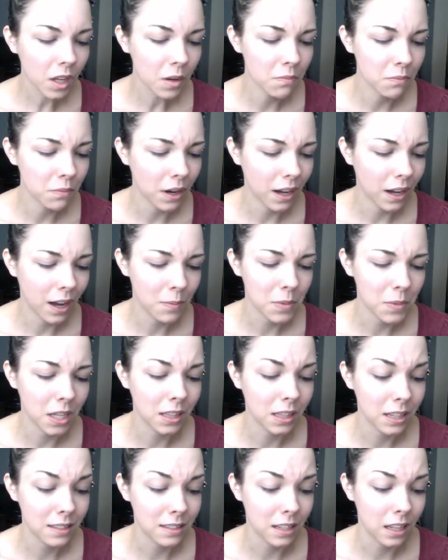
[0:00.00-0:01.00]
But I mean,
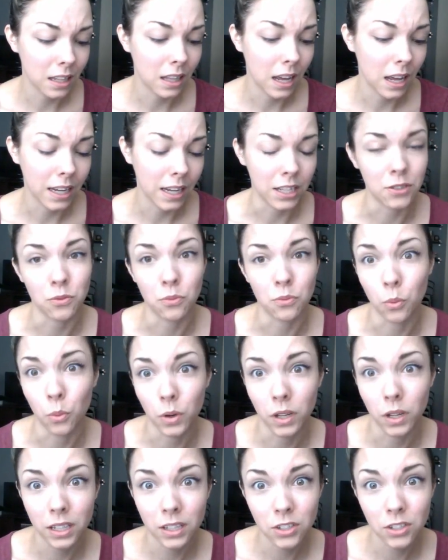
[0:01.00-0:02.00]
unless the light is
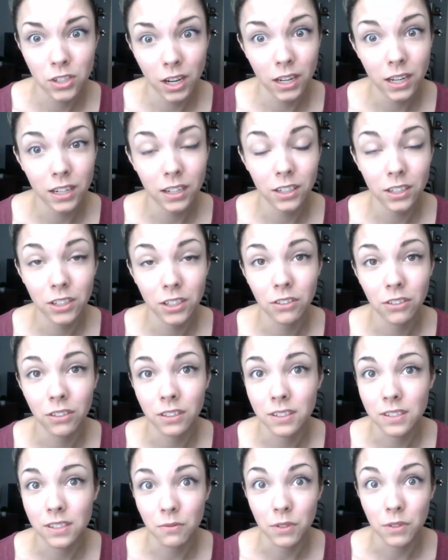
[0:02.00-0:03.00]
really shining on you
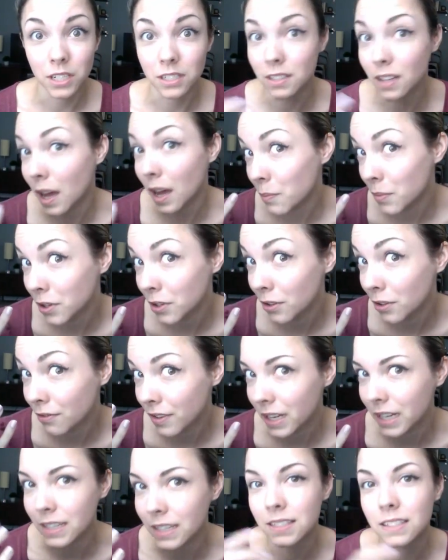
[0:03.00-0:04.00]
and someone is up in your
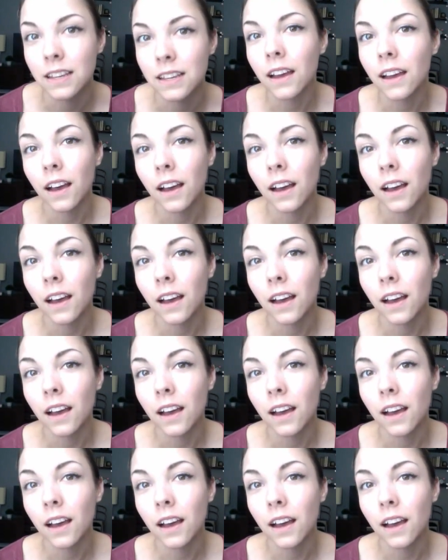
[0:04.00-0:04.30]
face,